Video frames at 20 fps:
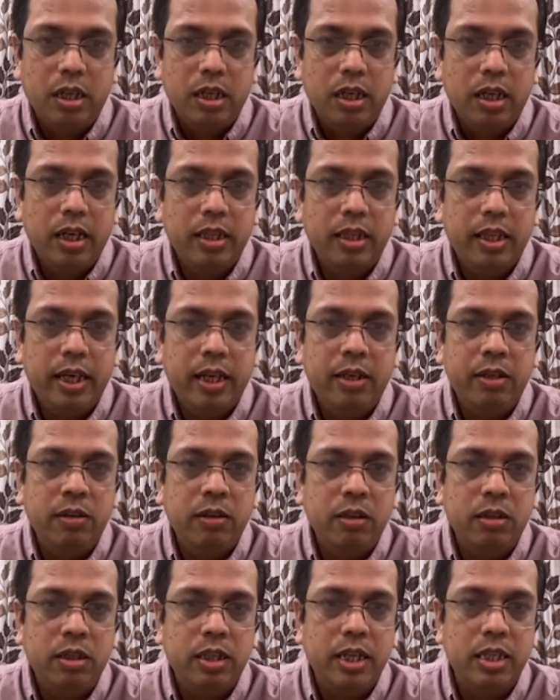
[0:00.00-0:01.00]
And then
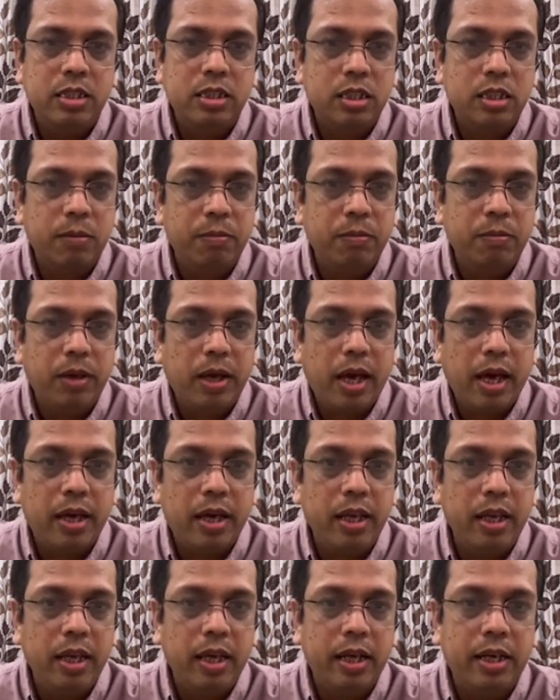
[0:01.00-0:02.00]
there is some
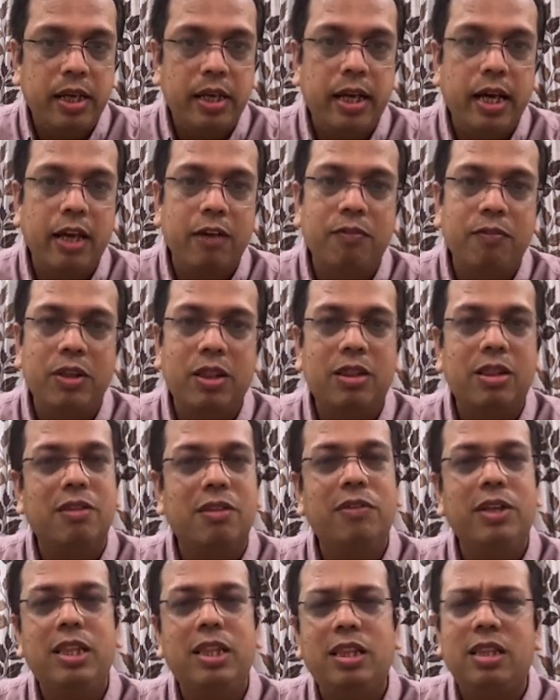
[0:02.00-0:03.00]
agreeing and denying with
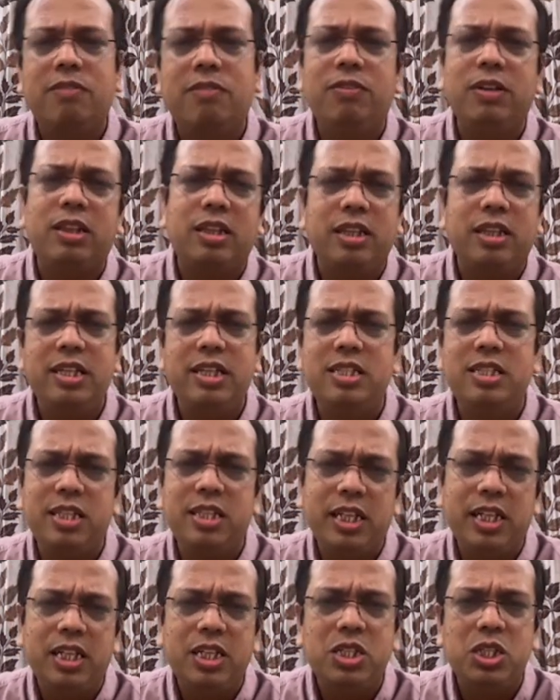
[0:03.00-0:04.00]

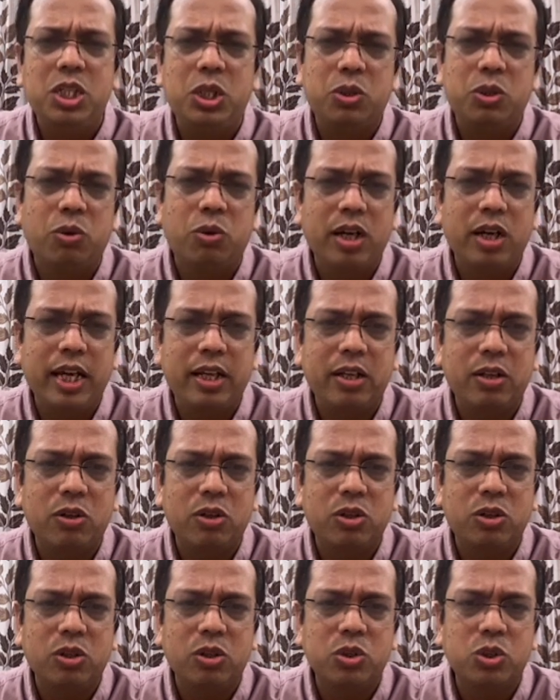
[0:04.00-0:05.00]
easy tone, like
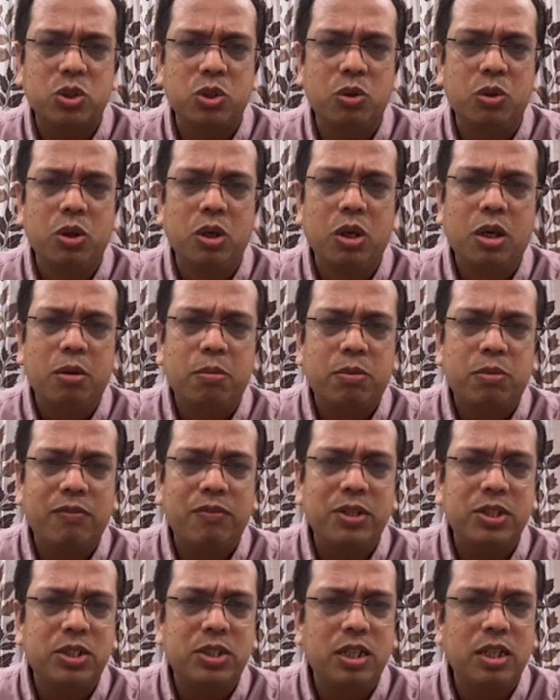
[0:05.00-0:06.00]
not so
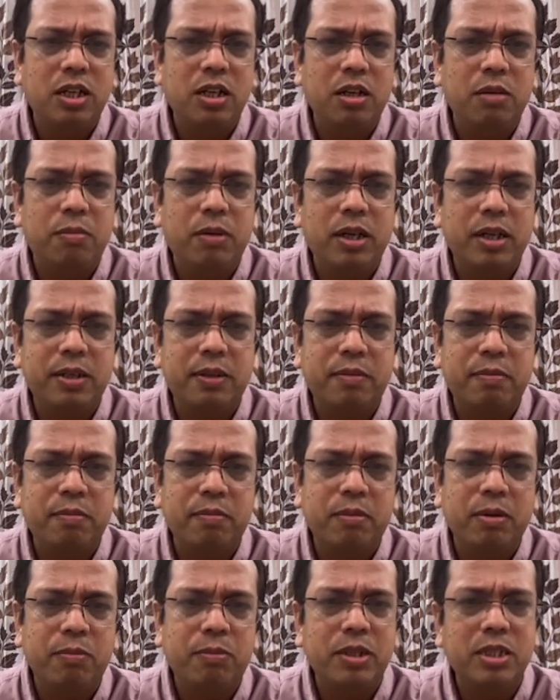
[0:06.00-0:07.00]
professional, but
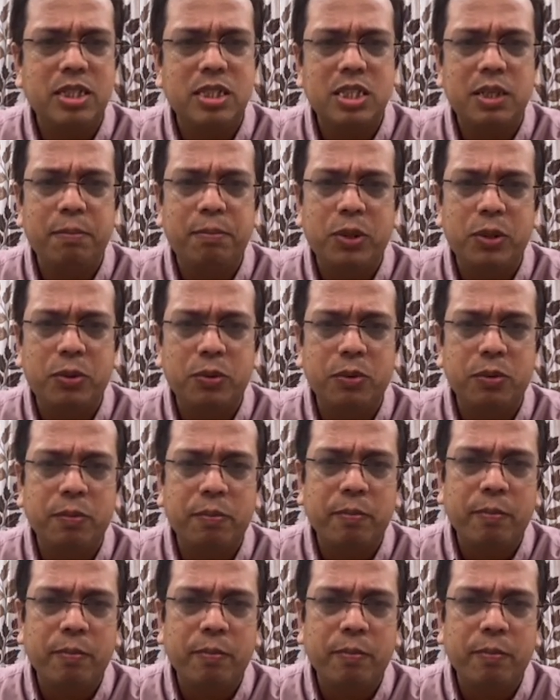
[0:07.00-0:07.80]
a simple tone.